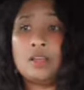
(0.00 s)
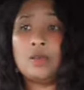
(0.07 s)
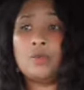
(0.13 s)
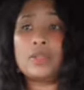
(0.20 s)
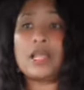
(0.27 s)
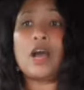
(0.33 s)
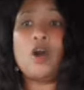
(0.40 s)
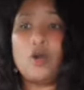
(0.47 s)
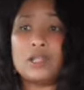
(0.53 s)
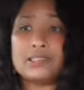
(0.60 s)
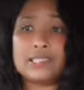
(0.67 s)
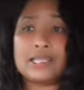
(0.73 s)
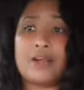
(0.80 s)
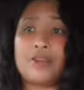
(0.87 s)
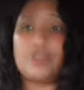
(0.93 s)
With that whole
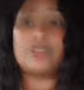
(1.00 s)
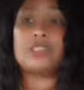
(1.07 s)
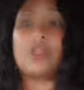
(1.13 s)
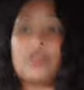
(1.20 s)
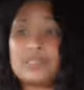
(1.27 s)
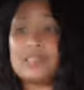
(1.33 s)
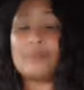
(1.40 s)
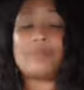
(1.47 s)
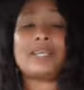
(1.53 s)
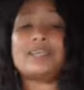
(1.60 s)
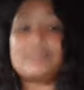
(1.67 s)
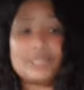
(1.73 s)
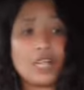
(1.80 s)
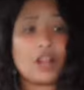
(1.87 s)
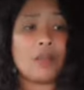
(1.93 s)
scenario, sorry. Something
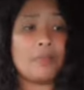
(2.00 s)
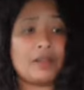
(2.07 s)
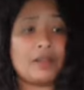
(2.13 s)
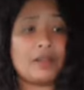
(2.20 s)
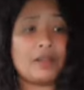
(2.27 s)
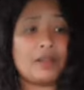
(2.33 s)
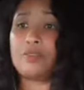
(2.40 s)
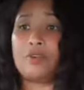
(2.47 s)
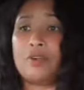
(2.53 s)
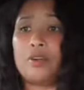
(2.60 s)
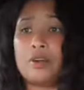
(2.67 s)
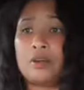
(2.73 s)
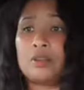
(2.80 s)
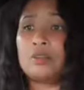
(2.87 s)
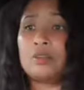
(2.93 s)
is terribly fucking wrong.